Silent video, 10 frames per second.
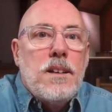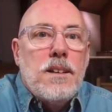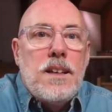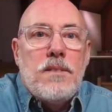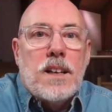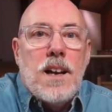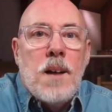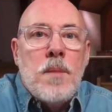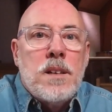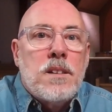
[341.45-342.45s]
leave a
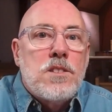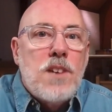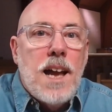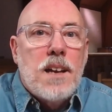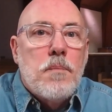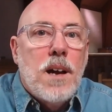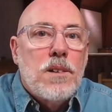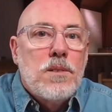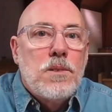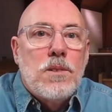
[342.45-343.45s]
comment in the chat
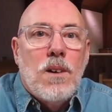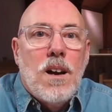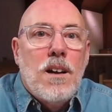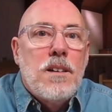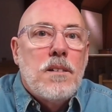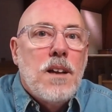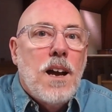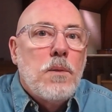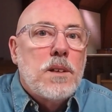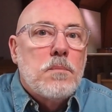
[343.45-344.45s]
about who you are and
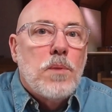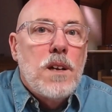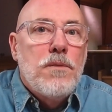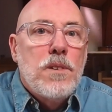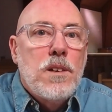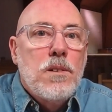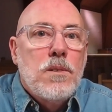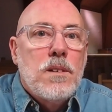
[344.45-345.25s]
how we could pray for you.